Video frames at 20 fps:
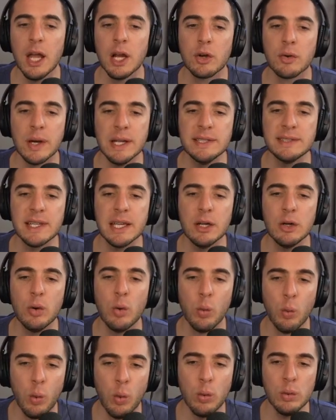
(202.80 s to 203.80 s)
Grayscale
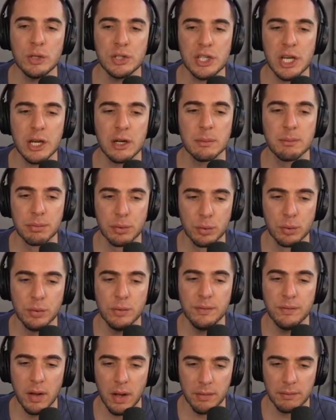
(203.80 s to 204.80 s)
won't share
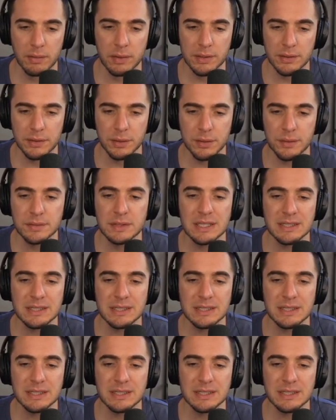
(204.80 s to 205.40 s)
proof of reserves,